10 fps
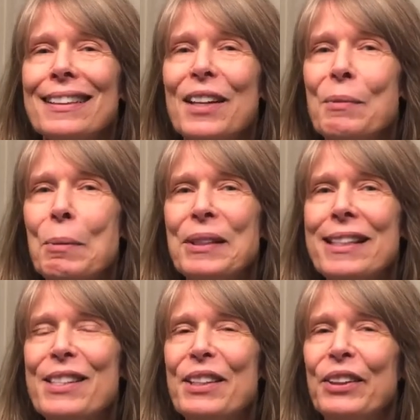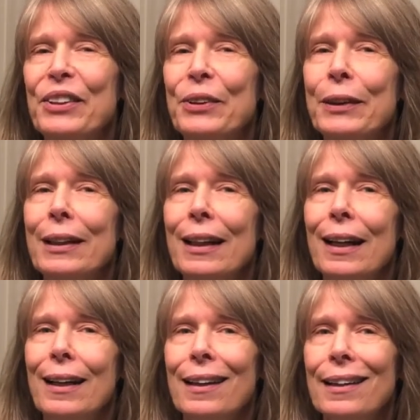other people did too.
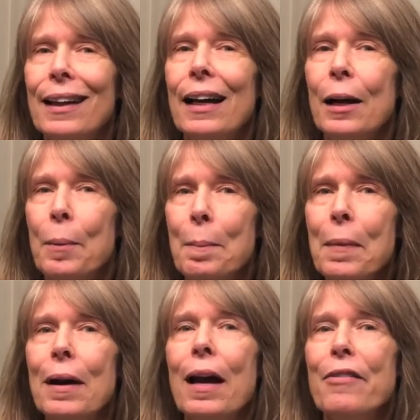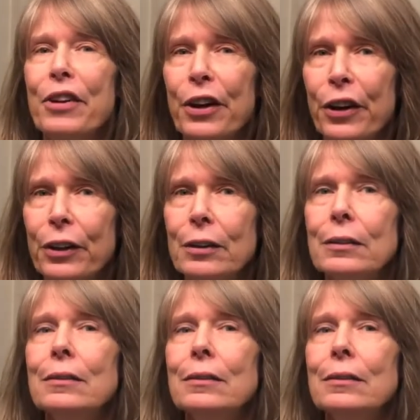Heavier,